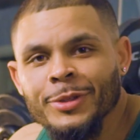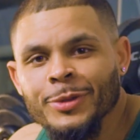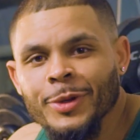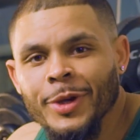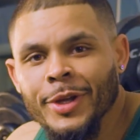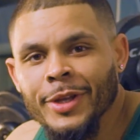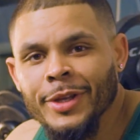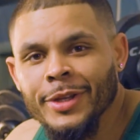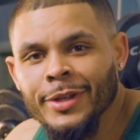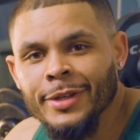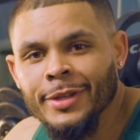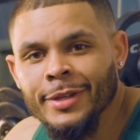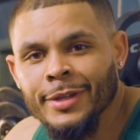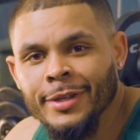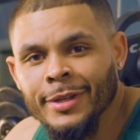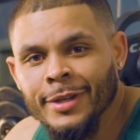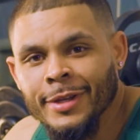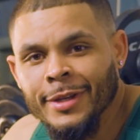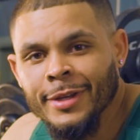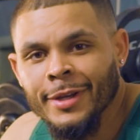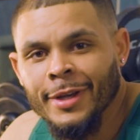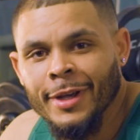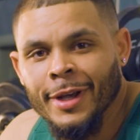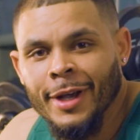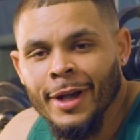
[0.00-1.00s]
training.
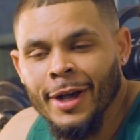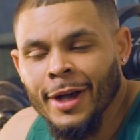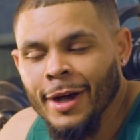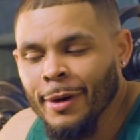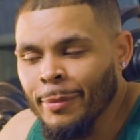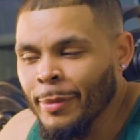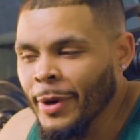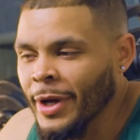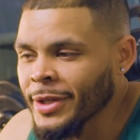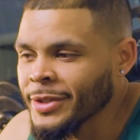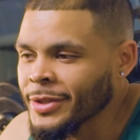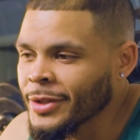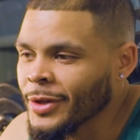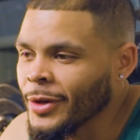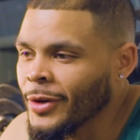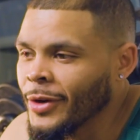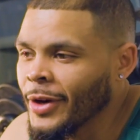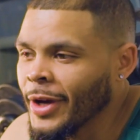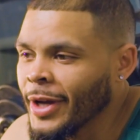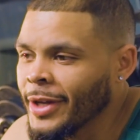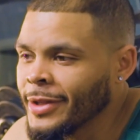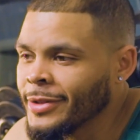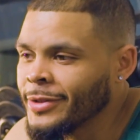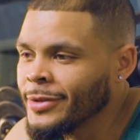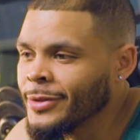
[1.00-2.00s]
I'm about to go
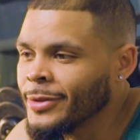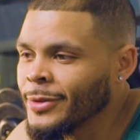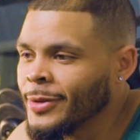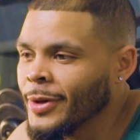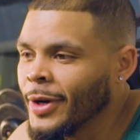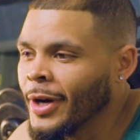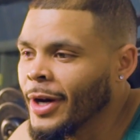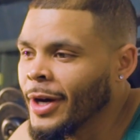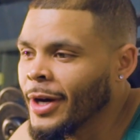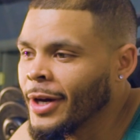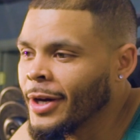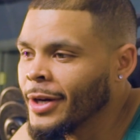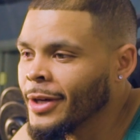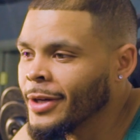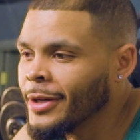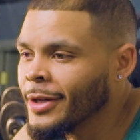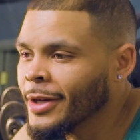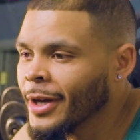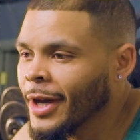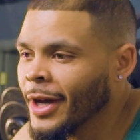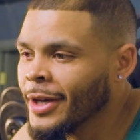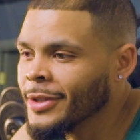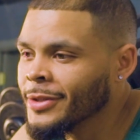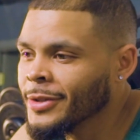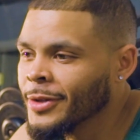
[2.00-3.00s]
head to uh,
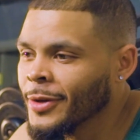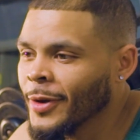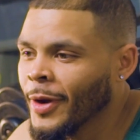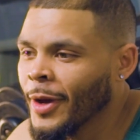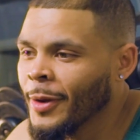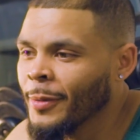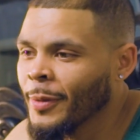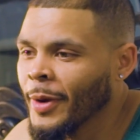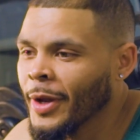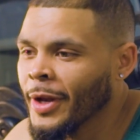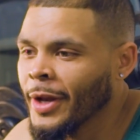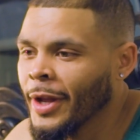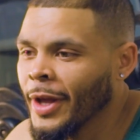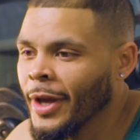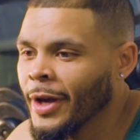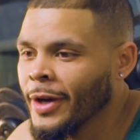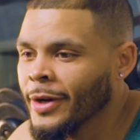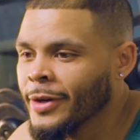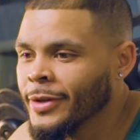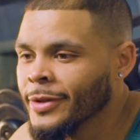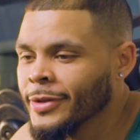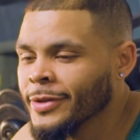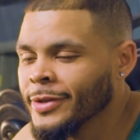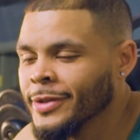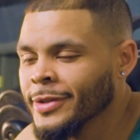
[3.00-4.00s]
Casa Grande right
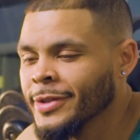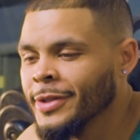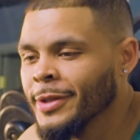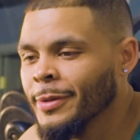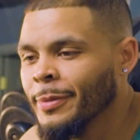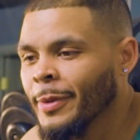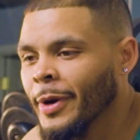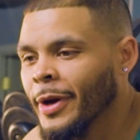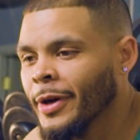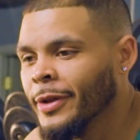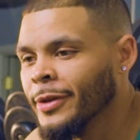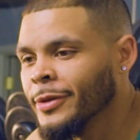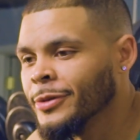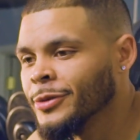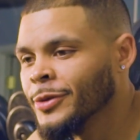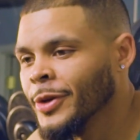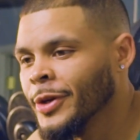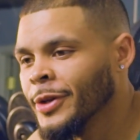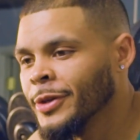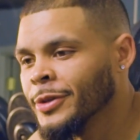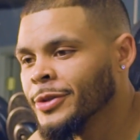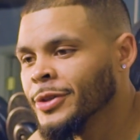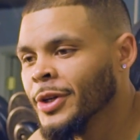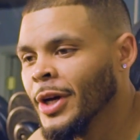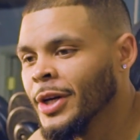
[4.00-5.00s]
now to see my other
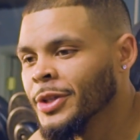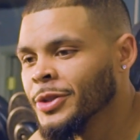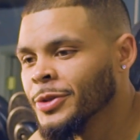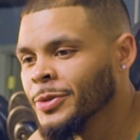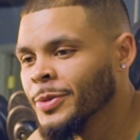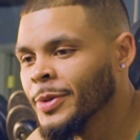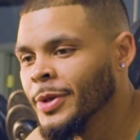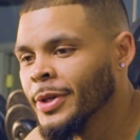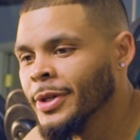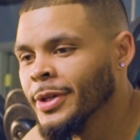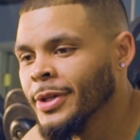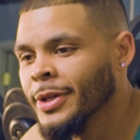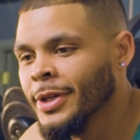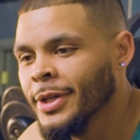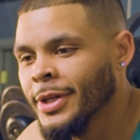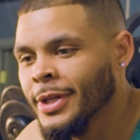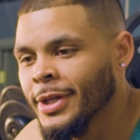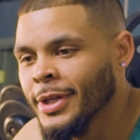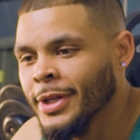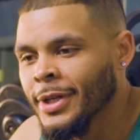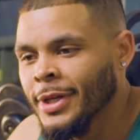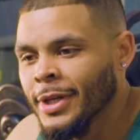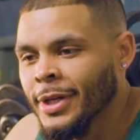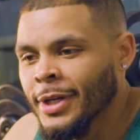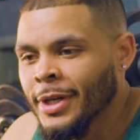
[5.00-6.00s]
trainer, Joshua
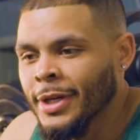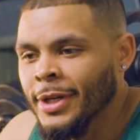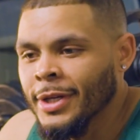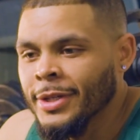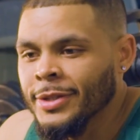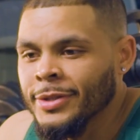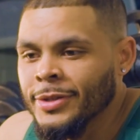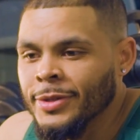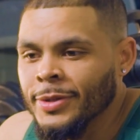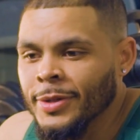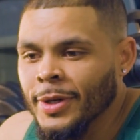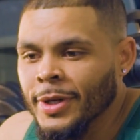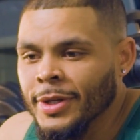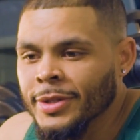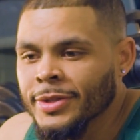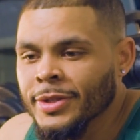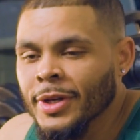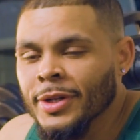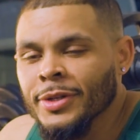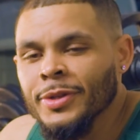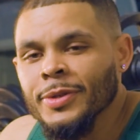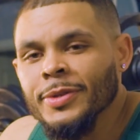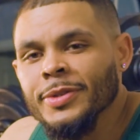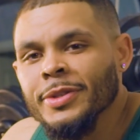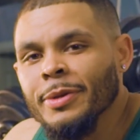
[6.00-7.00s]
to uh,
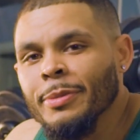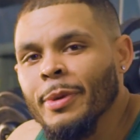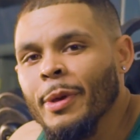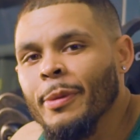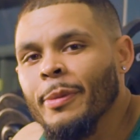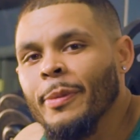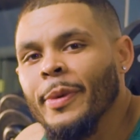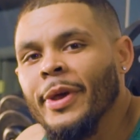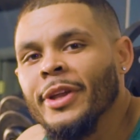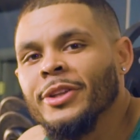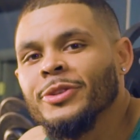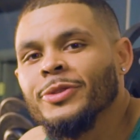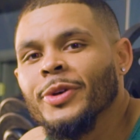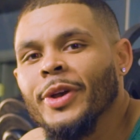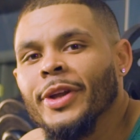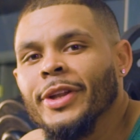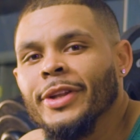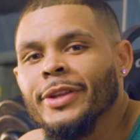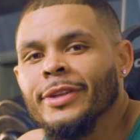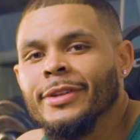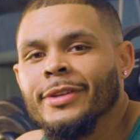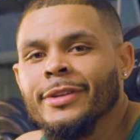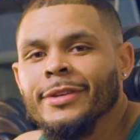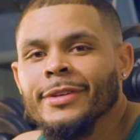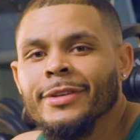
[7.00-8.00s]
start doing some MMA
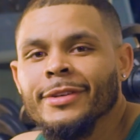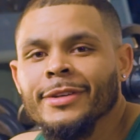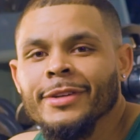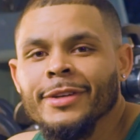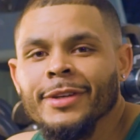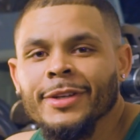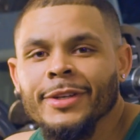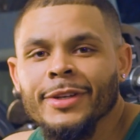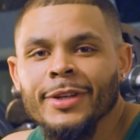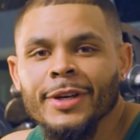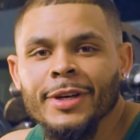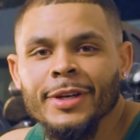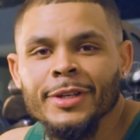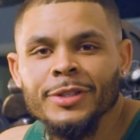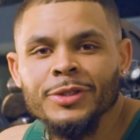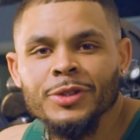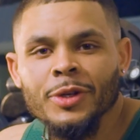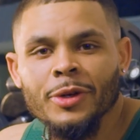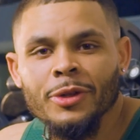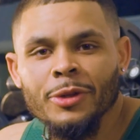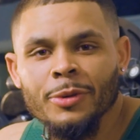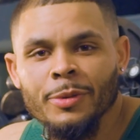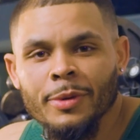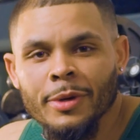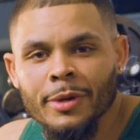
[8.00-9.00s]
training and uh, show
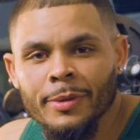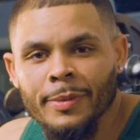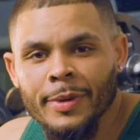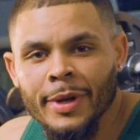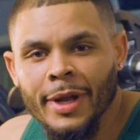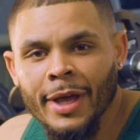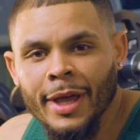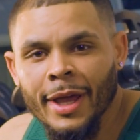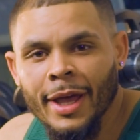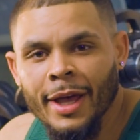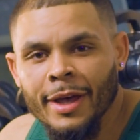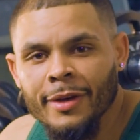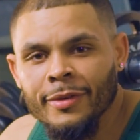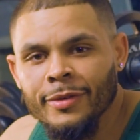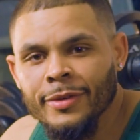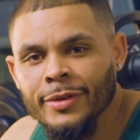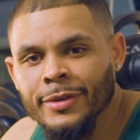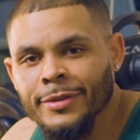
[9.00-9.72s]
the world what I have.